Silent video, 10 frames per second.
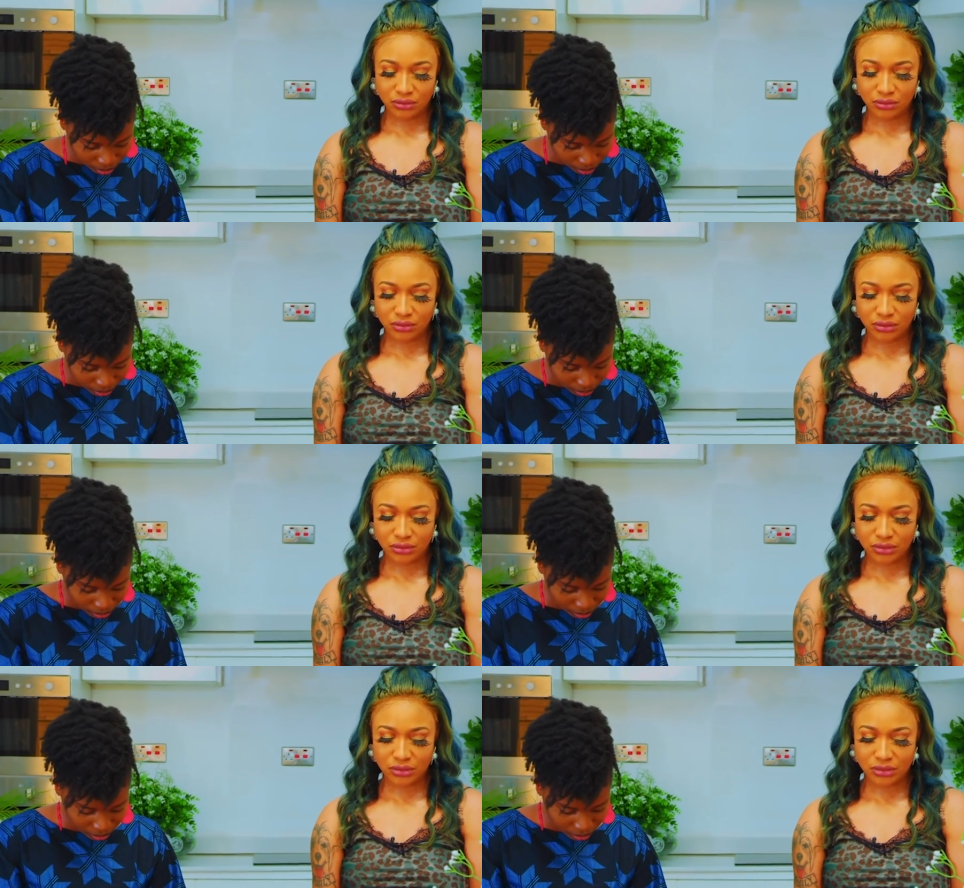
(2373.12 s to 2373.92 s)

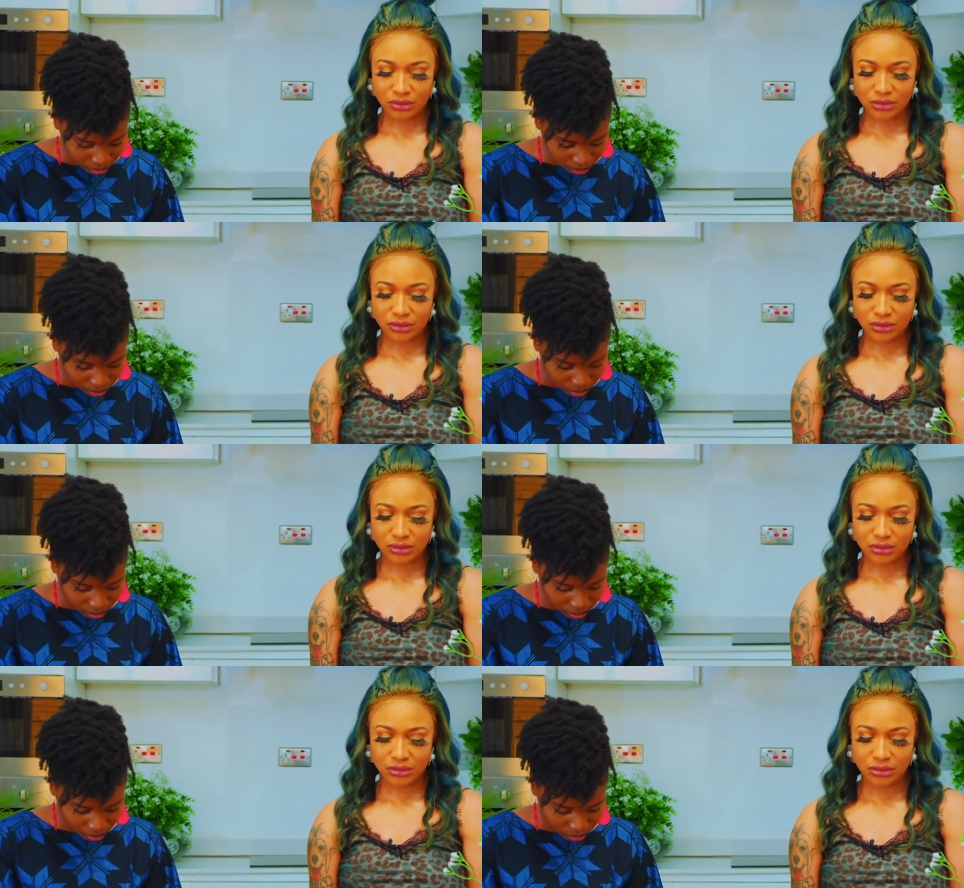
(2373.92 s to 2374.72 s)

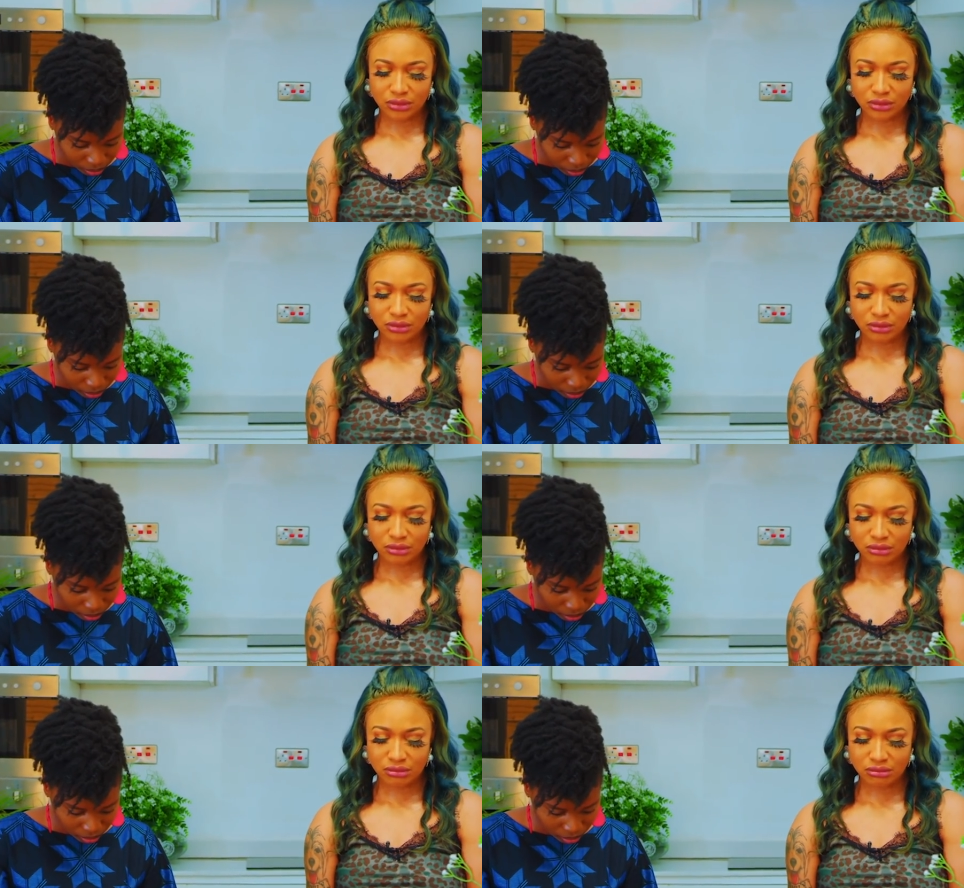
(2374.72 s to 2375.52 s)

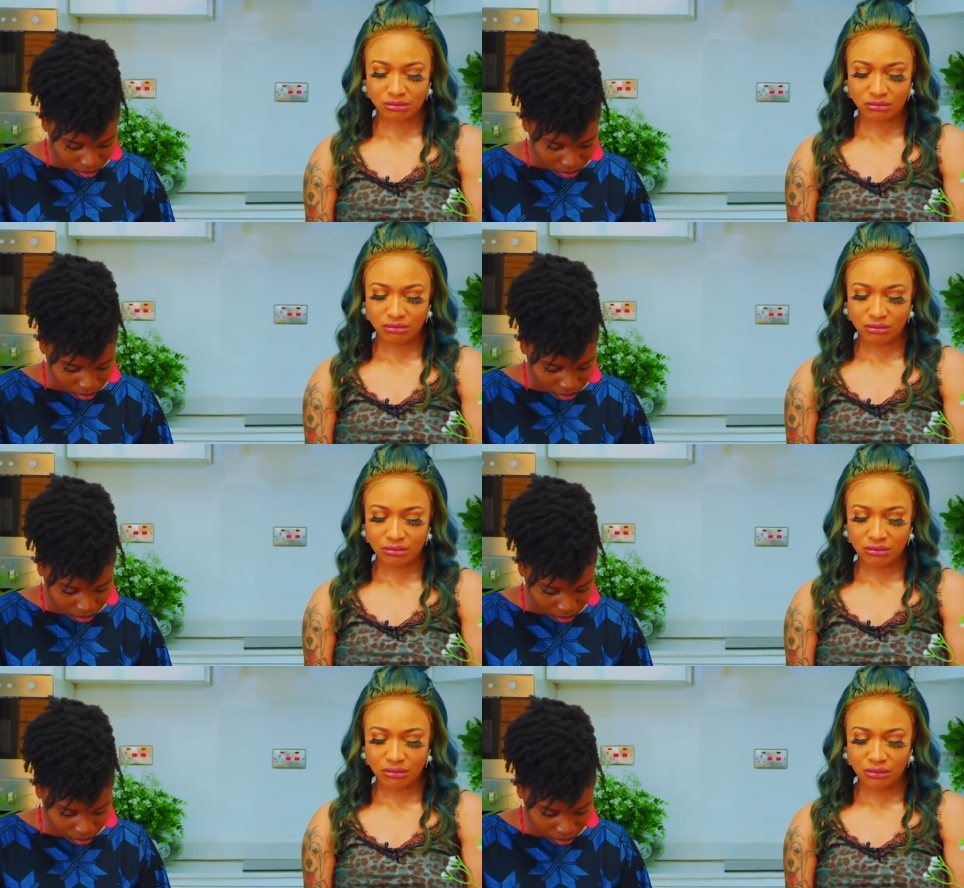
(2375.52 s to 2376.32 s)

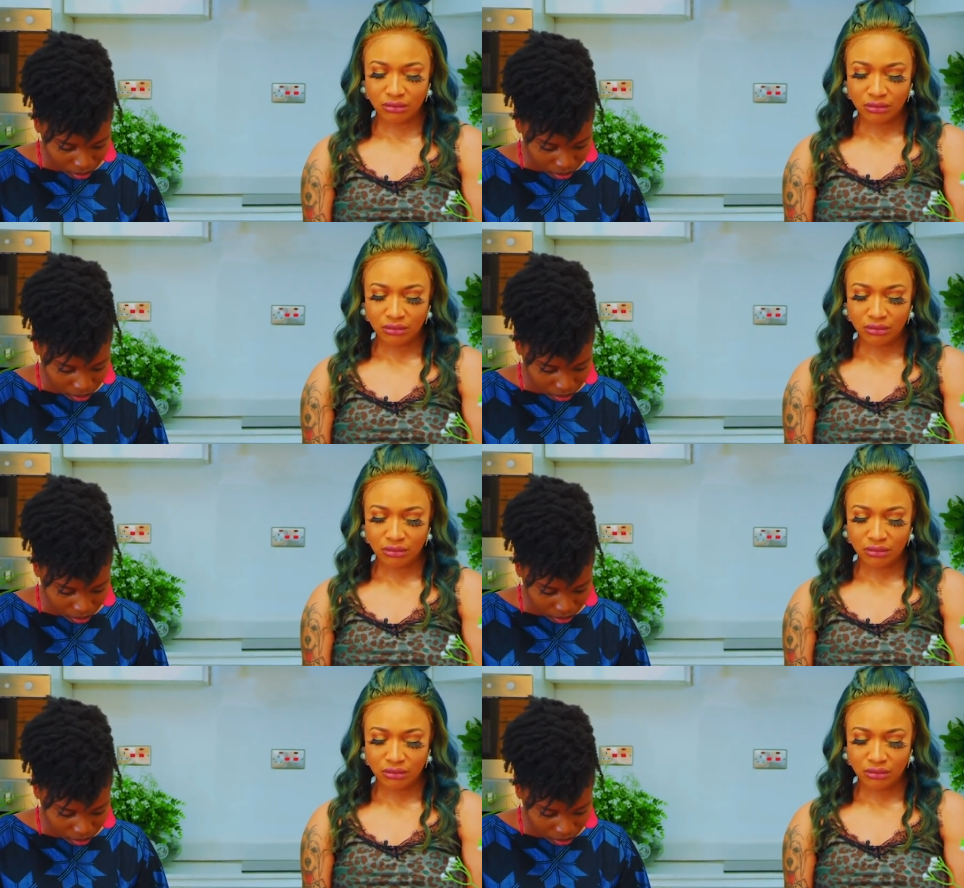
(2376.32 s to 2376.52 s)
(silence)